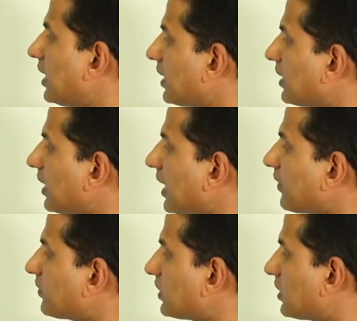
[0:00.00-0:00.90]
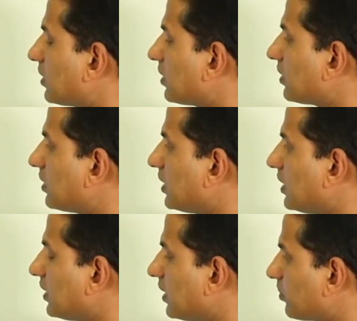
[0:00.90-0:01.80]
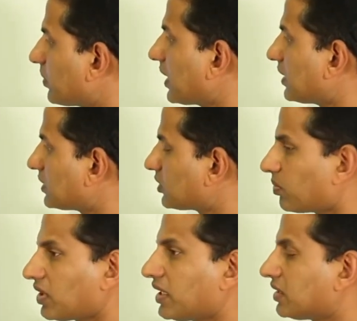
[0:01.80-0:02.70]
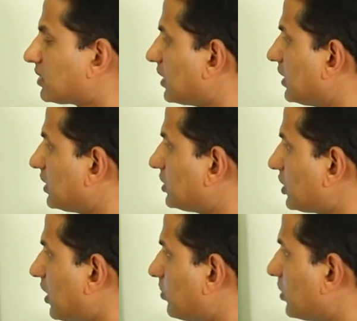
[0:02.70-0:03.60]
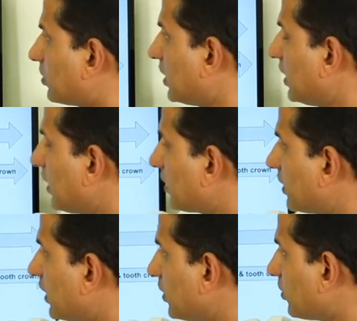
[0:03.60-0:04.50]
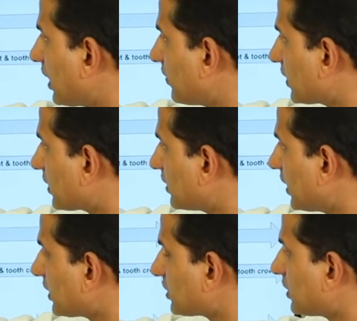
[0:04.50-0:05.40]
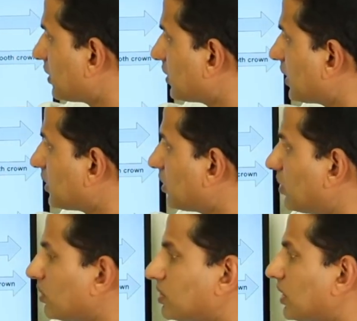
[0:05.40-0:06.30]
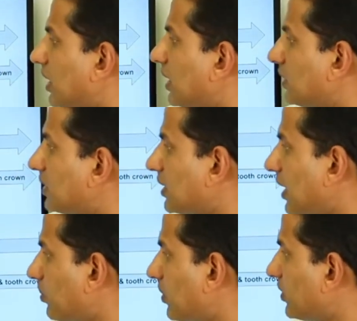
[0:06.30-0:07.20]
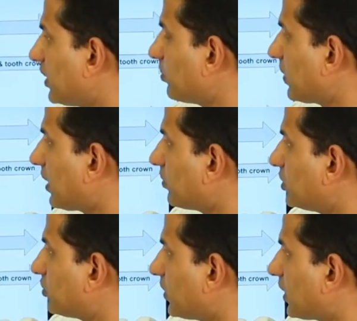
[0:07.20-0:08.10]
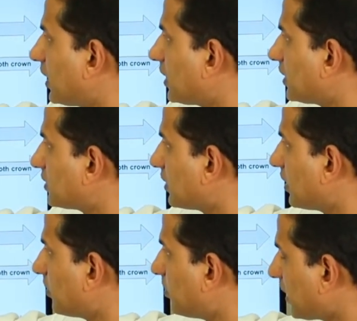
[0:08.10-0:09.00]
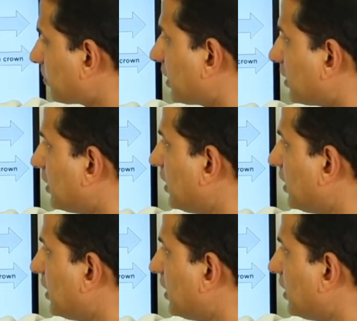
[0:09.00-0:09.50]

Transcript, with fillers: And then after the implant is placed in the jawbone, then you have a connection that goes on the top of the implant, which we call it as an abutment.